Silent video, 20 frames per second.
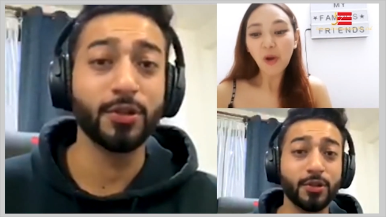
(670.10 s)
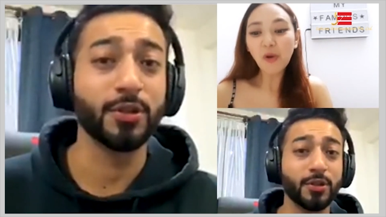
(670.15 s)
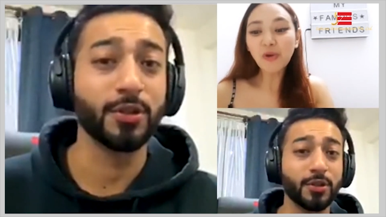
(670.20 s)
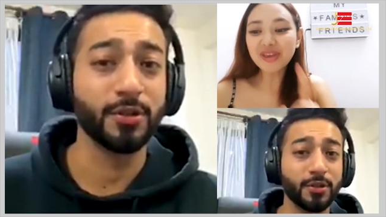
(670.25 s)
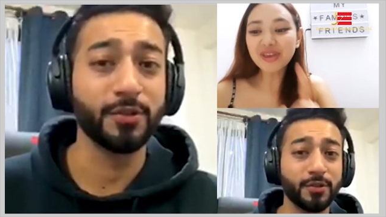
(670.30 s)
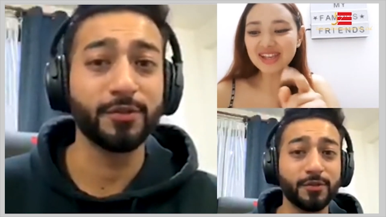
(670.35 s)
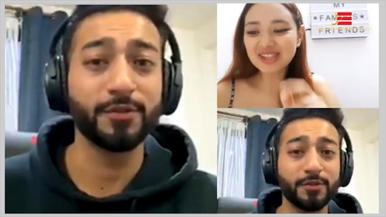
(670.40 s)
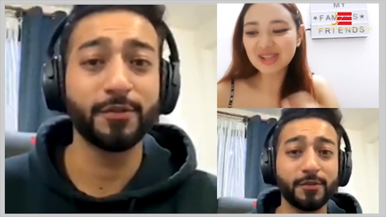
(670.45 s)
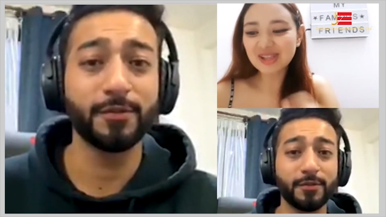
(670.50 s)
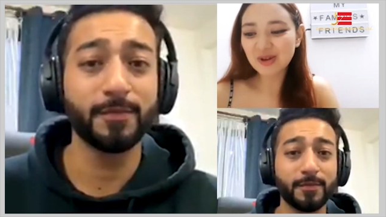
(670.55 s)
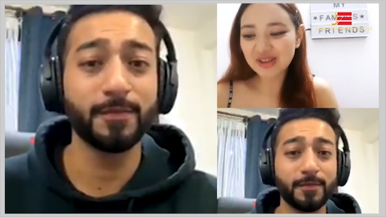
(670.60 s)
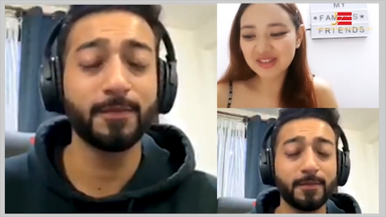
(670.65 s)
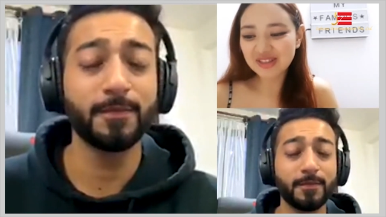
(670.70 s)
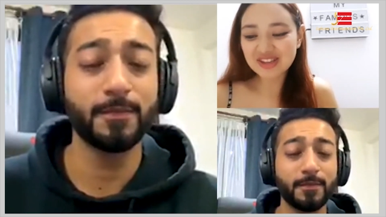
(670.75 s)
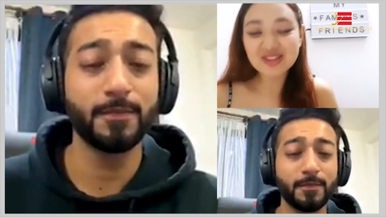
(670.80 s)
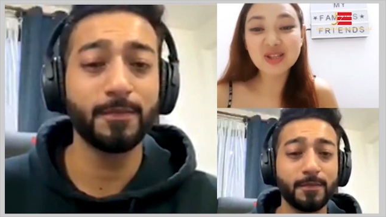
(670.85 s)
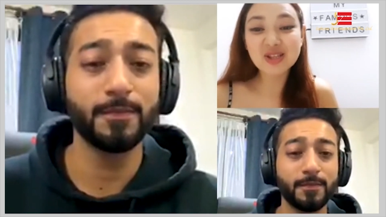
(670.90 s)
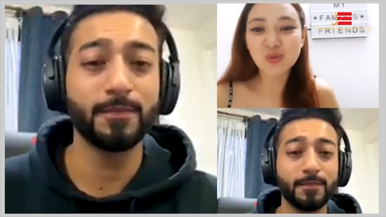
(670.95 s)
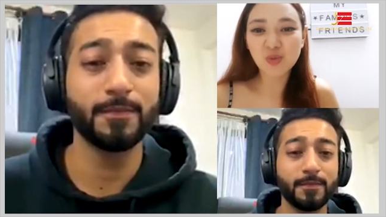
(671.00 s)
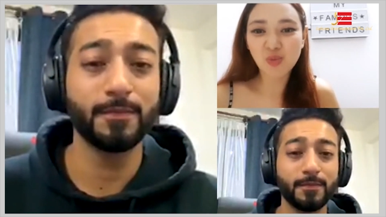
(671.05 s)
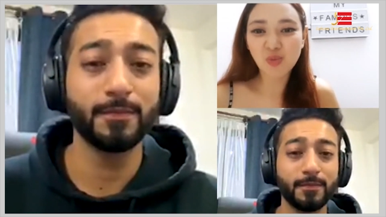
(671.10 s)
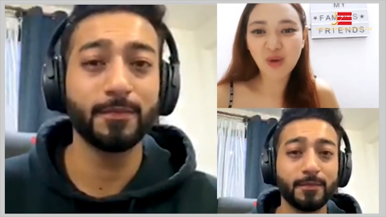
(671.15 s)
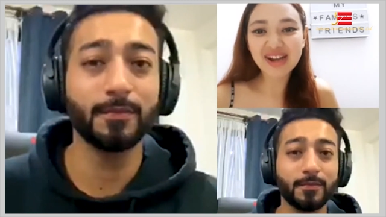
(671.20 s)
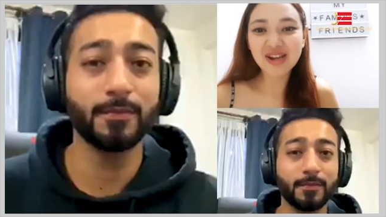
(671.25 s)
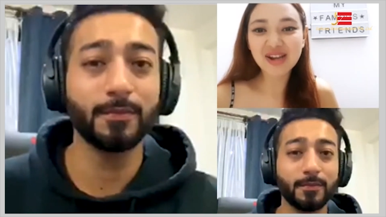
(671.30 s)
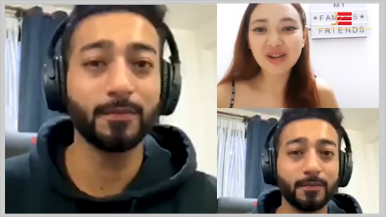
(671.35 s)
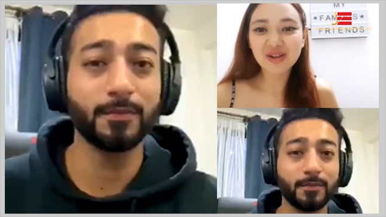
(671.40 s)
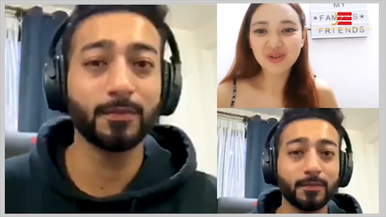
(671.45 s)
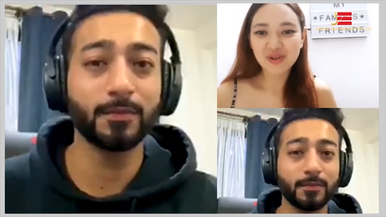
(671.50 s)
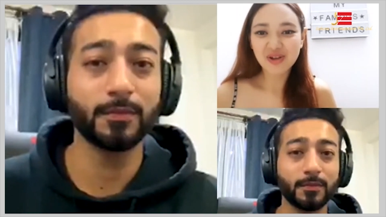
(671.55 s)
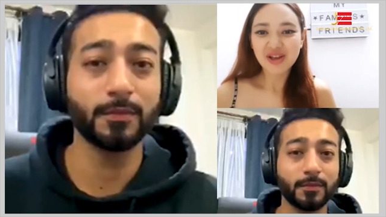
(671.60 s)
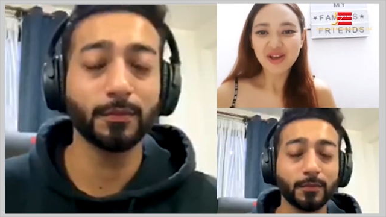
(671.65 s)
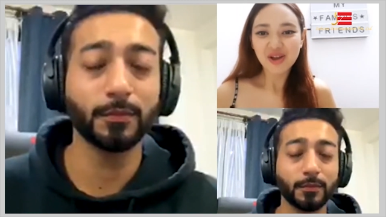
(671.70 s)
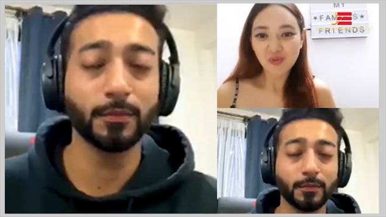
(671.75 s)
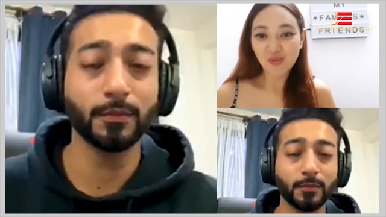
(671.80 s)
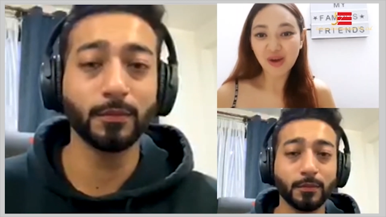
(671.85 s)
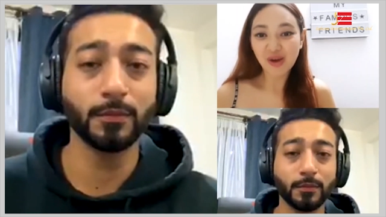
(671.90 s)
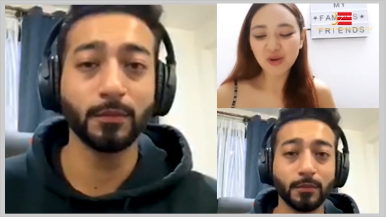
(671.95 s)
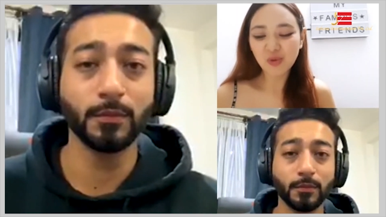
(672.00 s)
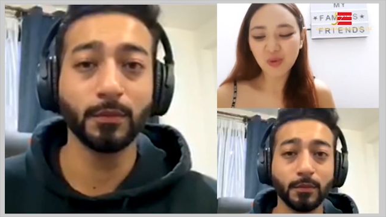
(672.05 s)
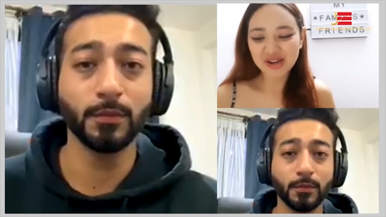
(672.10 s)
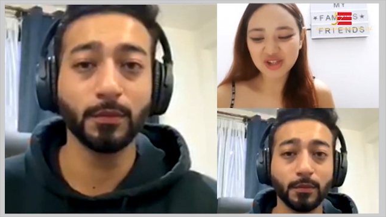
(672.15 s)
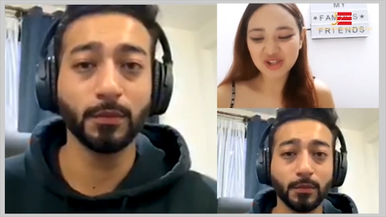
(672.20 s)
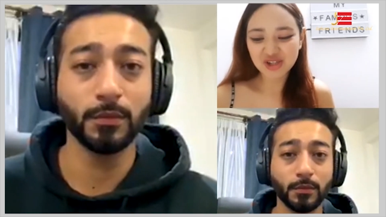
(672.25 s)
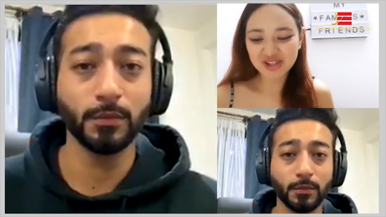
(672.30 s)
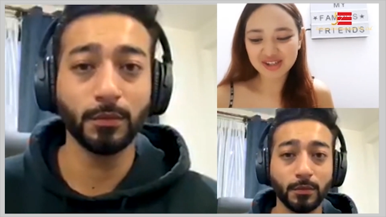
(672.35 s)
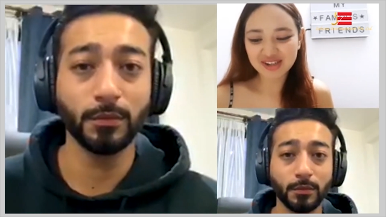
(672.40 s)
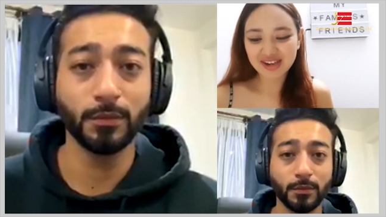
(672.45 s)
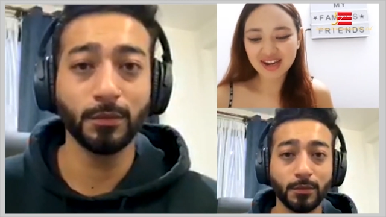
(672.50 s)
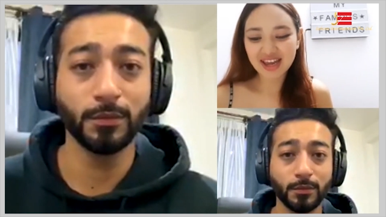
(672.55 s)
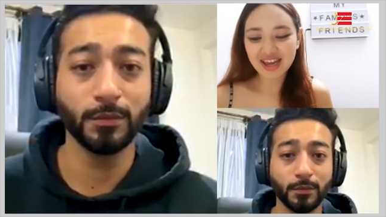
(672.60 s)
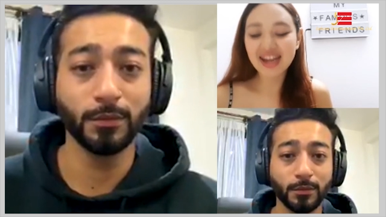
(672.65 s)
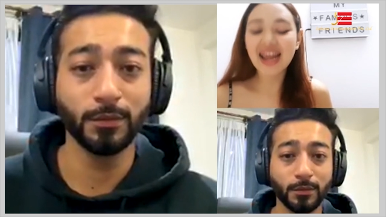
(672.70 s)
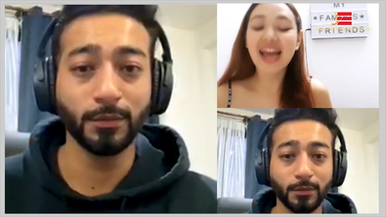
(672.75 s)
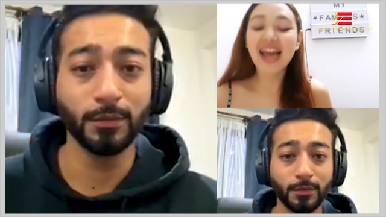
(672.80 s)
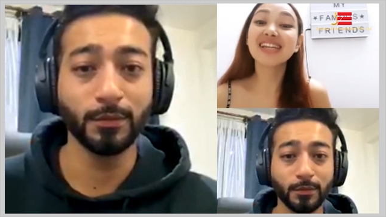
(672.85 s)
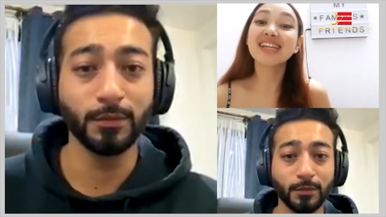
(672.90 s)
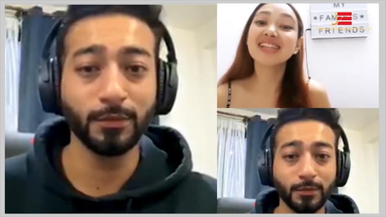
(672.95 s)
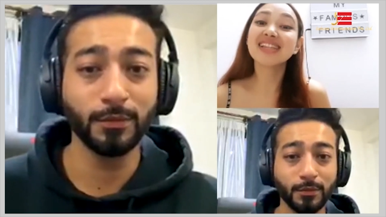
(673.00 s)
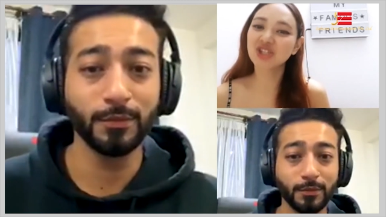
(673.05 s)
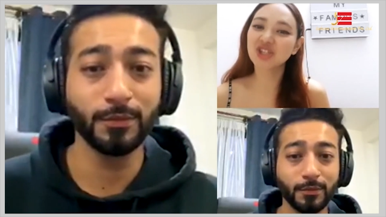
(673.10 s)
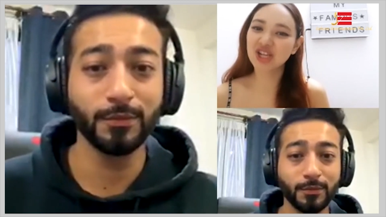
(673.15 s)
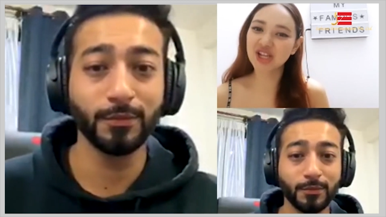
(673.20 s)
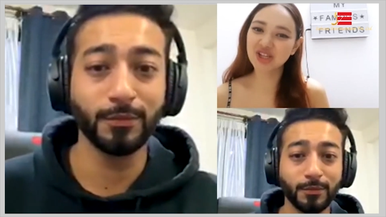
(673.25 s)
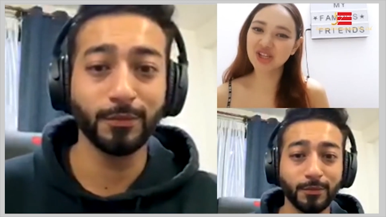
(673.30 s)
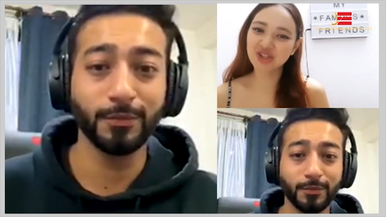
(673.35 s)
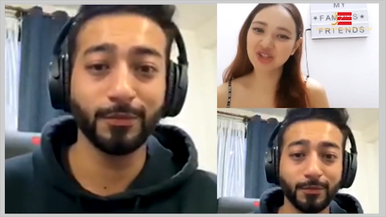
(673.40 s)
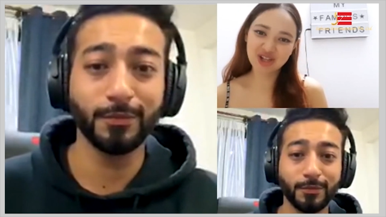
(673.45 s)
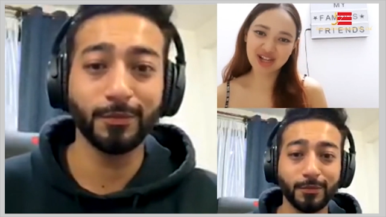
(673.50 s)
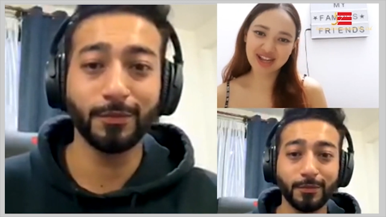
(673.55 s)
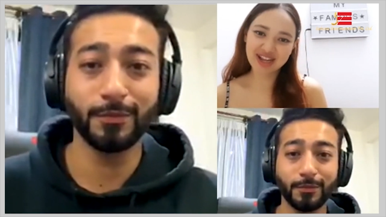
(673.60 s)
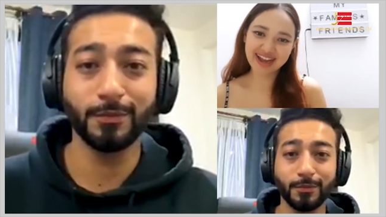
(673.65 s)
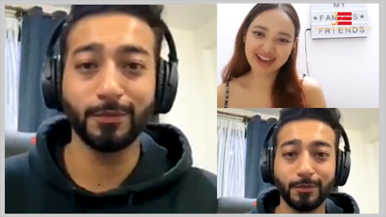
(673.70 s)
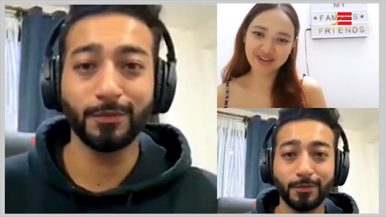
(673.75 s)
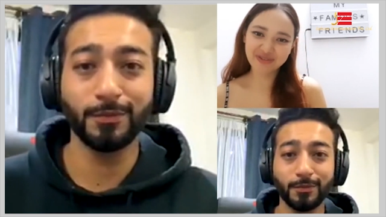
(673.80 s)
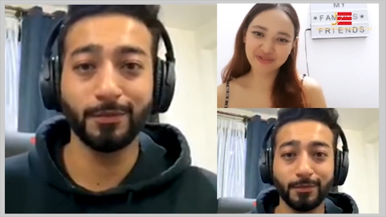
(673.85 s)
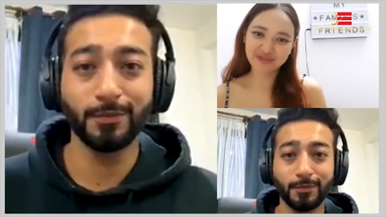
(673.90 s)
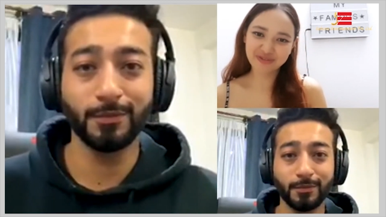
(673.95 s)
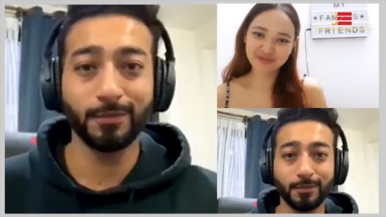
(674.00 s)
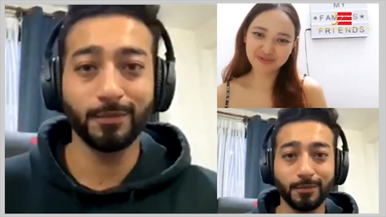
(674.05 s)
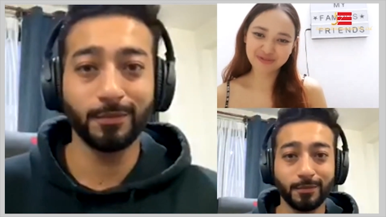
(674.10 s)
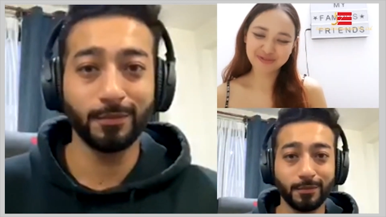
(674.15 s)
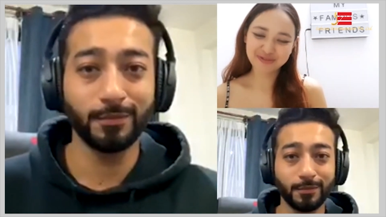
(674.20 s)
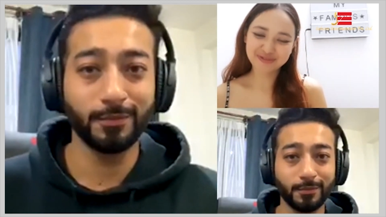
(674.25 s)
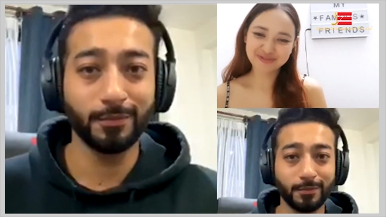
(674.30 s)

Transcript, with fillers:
Speaker 1: Oh yes, okay, there's this one question. An idea that changed your life.